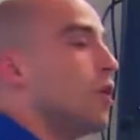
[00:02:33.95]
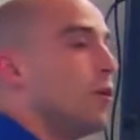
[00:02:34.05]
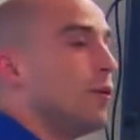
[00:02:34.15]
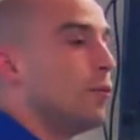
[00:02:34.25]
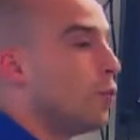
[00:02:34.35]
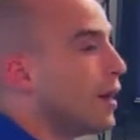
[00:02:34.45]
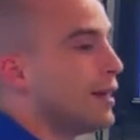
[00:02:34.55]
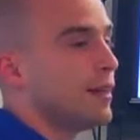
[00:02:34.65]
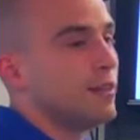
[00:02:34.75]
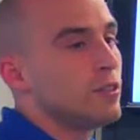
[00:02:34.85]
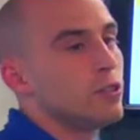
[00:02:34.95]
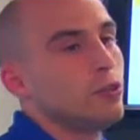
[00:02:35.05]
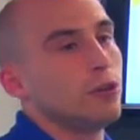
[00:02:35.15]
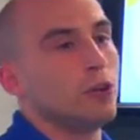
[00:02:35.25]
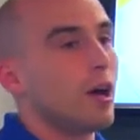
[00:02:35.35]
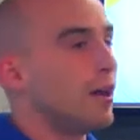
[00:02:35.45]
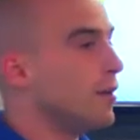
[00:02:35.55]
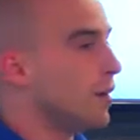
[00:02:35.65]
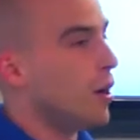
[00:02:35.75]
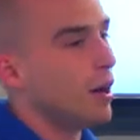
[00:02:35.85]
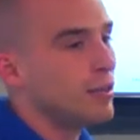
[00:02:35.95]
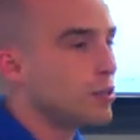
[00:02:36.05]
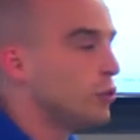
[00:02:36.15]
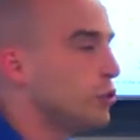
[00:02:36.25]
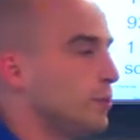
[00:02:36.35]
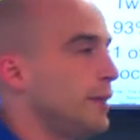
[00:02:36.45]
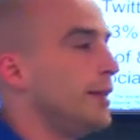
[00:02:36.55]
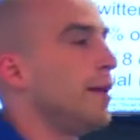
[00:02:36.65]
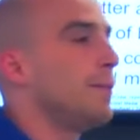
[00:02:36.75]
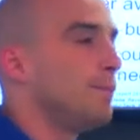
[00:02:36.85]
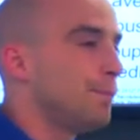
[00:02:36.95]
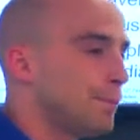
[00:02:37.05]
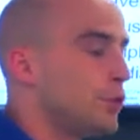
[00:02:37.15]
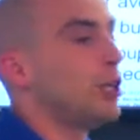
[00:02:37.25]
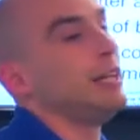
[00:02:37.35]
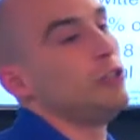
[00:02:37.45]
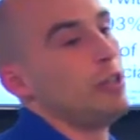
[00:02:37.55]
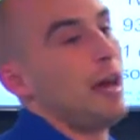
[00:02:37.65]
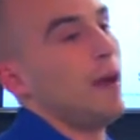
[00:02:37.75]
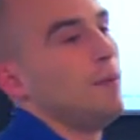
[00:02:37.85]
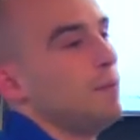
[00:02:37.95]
know what it is, you're not on social media, change that,